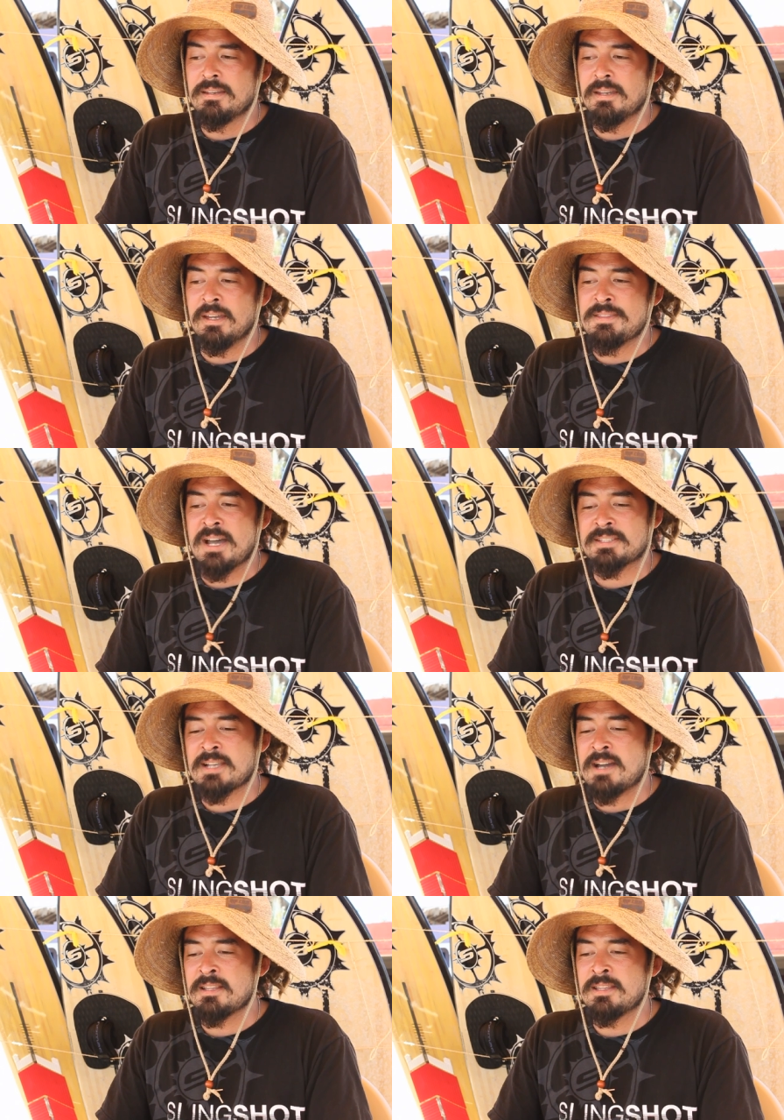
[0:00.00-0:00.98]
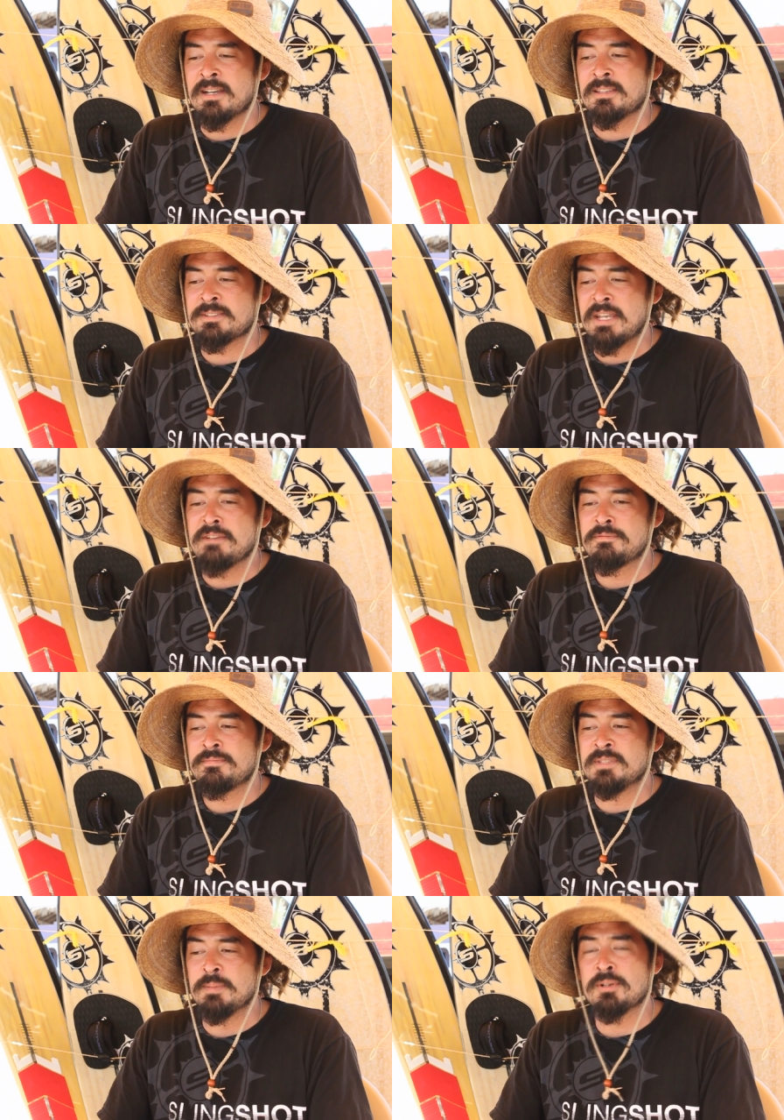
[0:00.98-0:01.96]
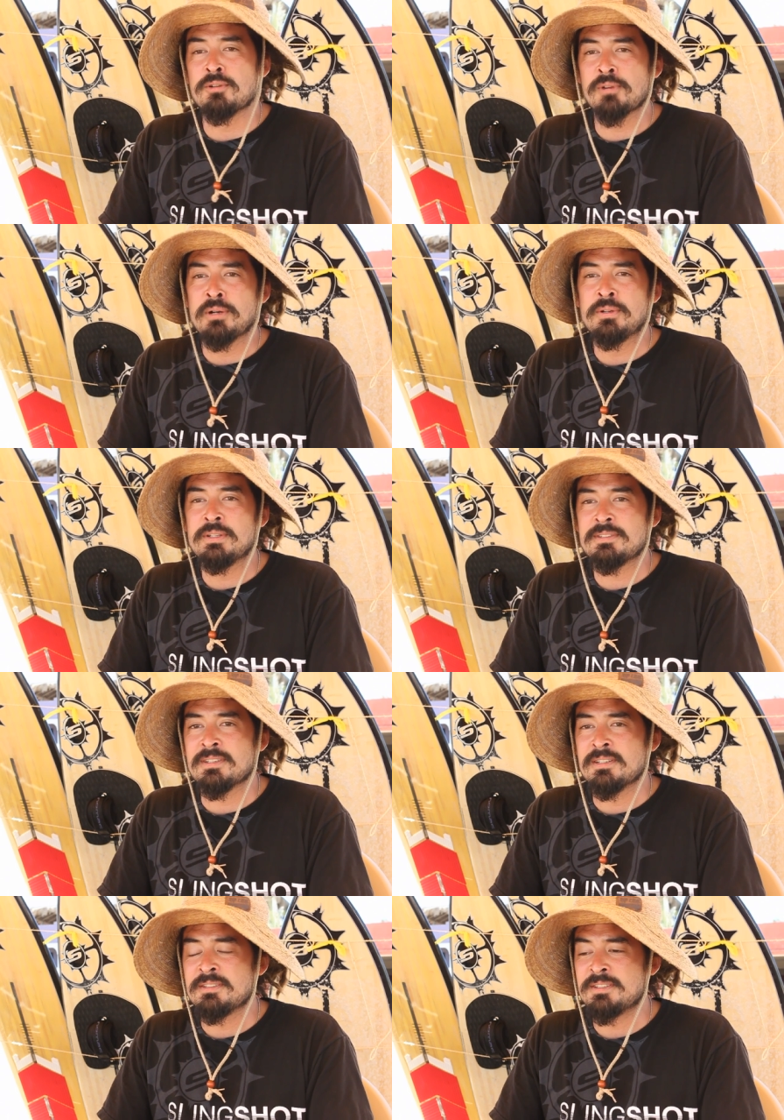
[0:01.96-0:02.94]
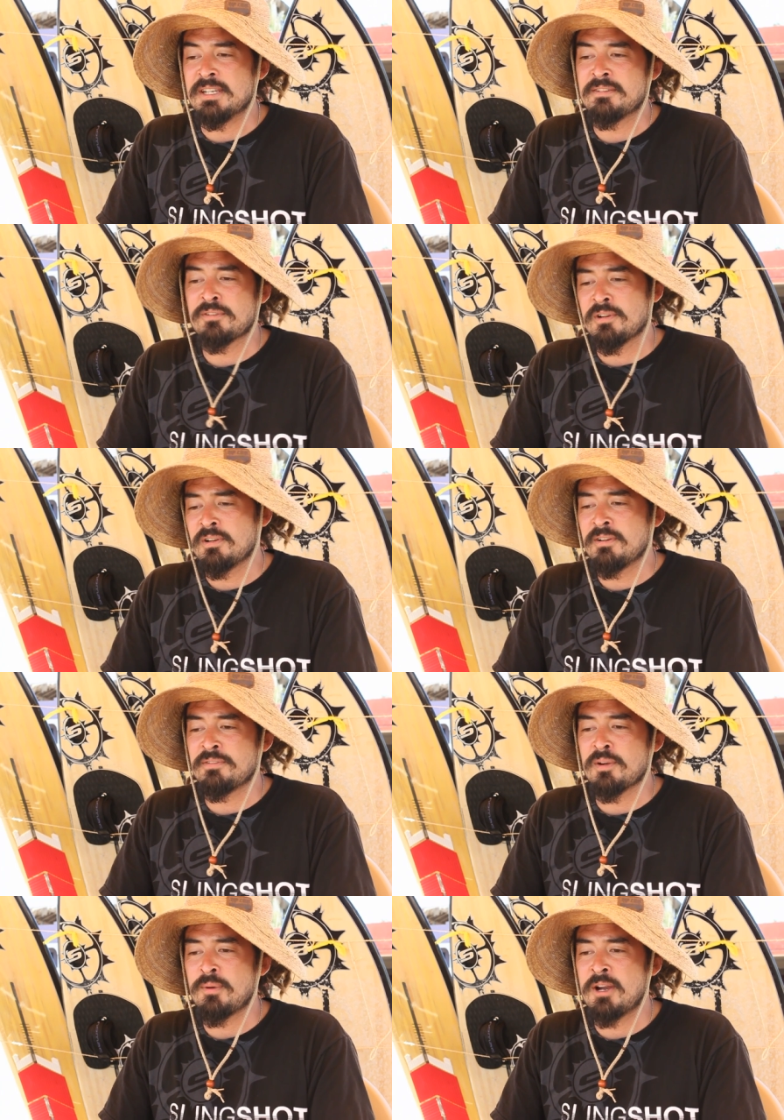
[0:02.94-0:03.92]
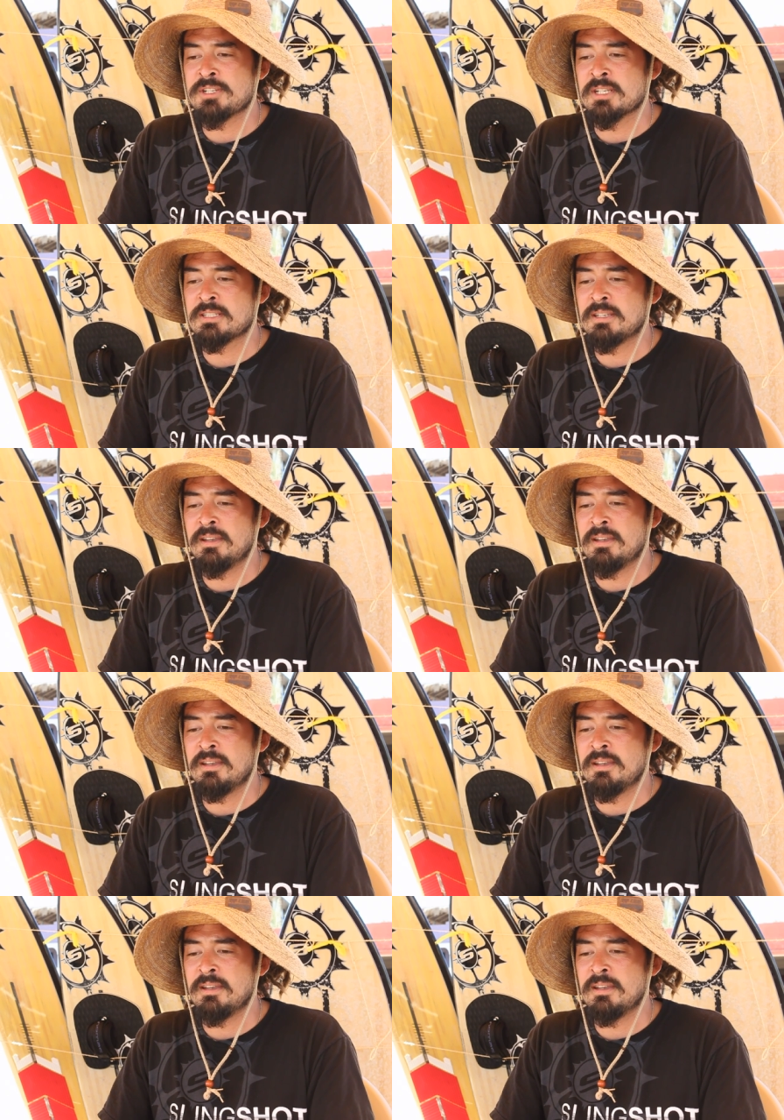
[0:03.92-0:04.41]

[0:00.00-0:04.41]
And that's kind of like the safe, typical route to take for a project.